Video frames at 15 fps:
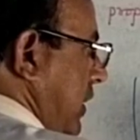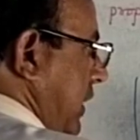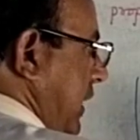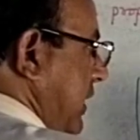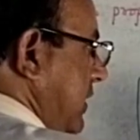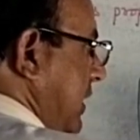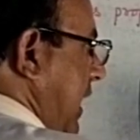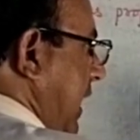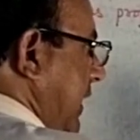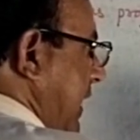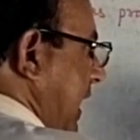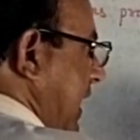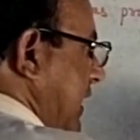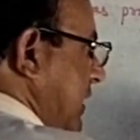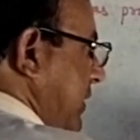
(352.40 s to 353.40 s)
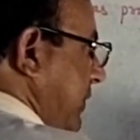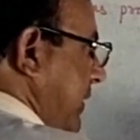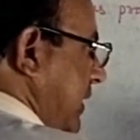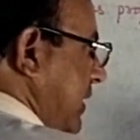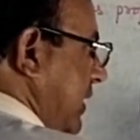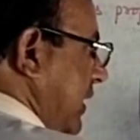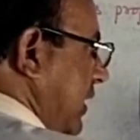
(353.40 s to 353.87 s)
is attached
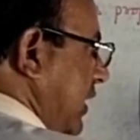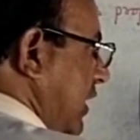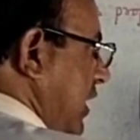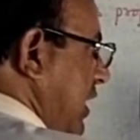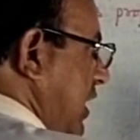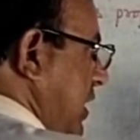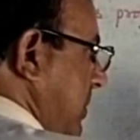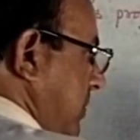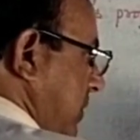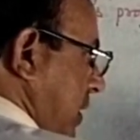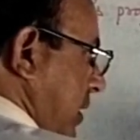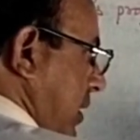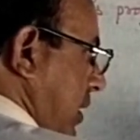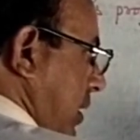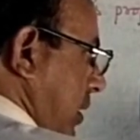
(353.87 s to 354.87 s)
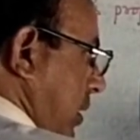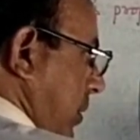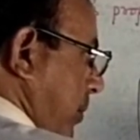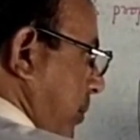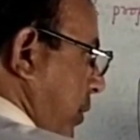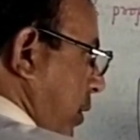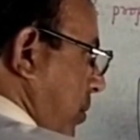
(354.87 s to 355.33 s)
with the
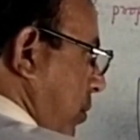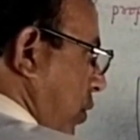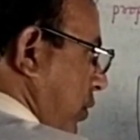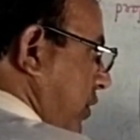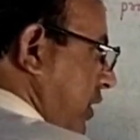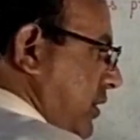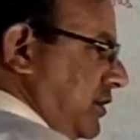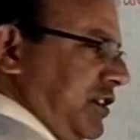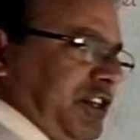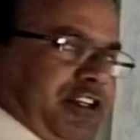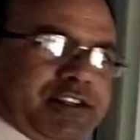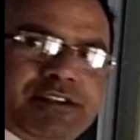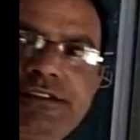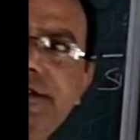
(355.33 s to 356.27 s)
promoter gene.